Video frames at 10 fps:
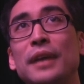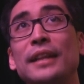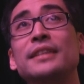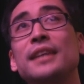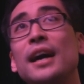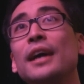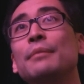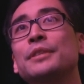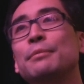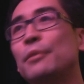at the
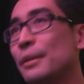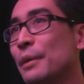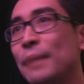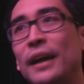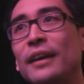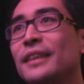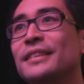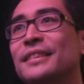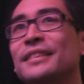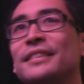time supporting my
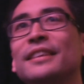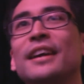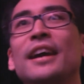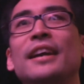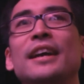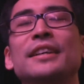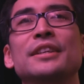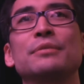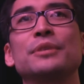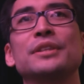parents, and I
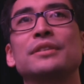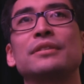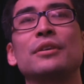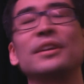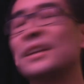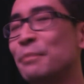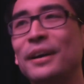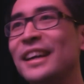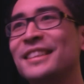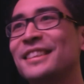just was totally
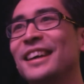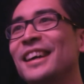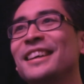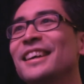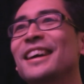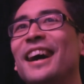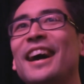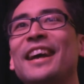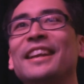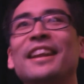depressed.
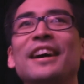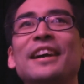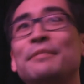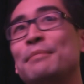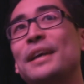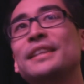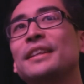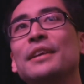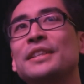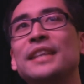I
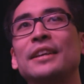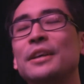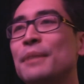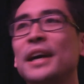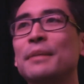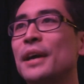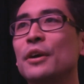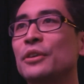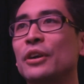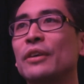basically said goodbye to my
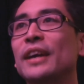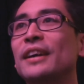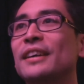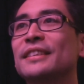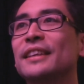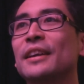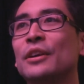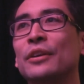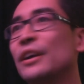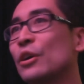own career
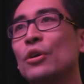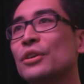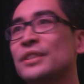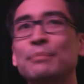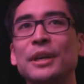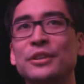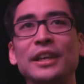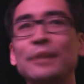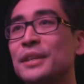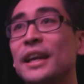goals and my
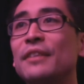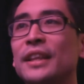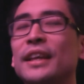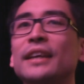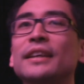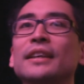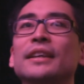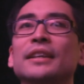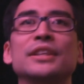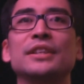dreams and everything,
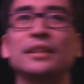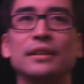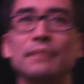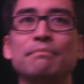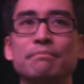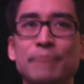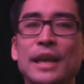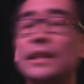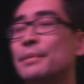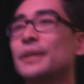just to
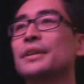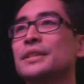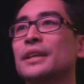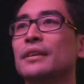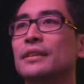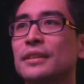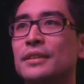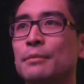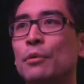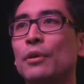pay the bills to
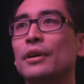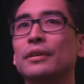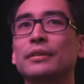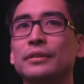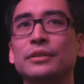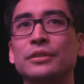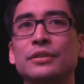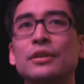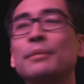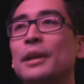support
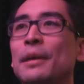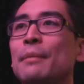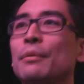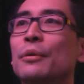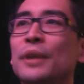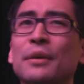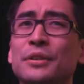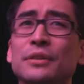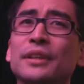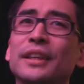so many people when I
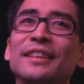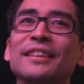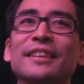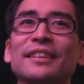was only